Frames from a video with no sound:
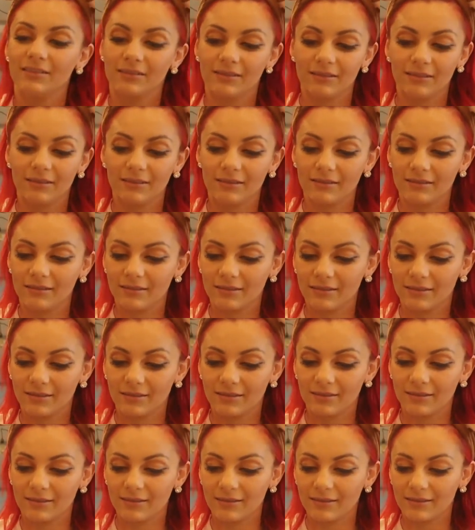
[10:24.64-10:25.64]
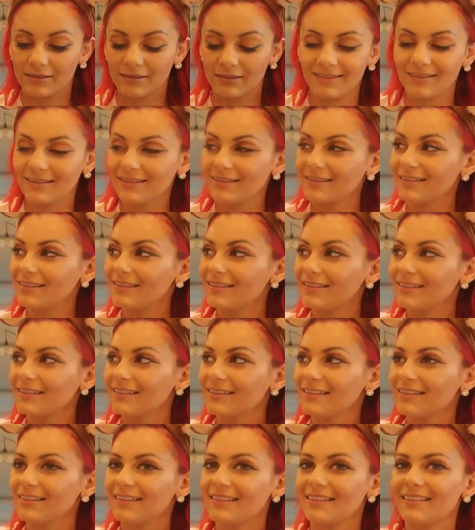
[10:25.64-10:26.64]

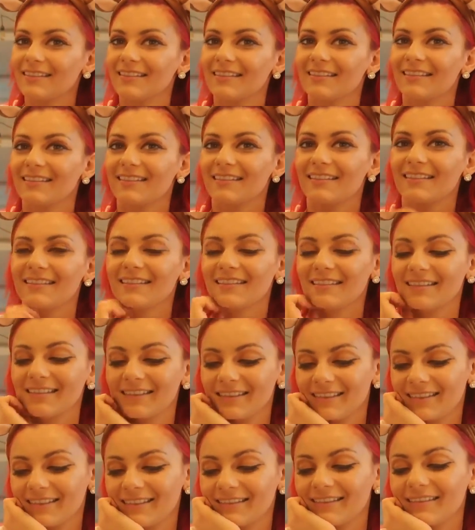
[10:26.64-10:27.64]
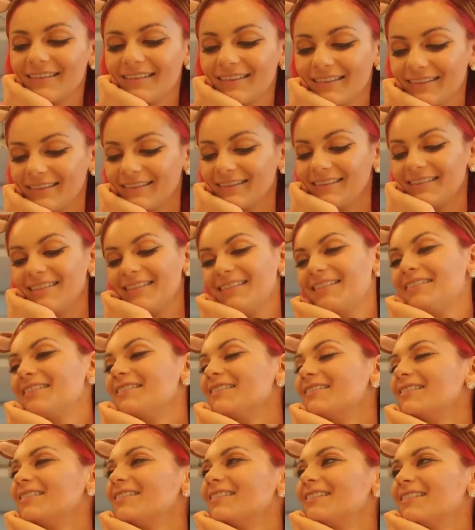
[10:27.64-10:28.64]

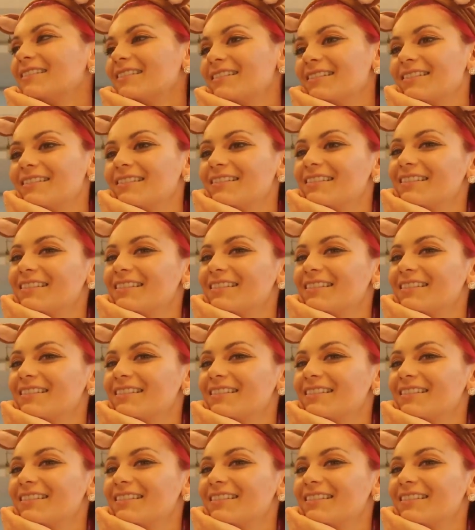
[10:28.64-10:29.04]
This person isn't speaking.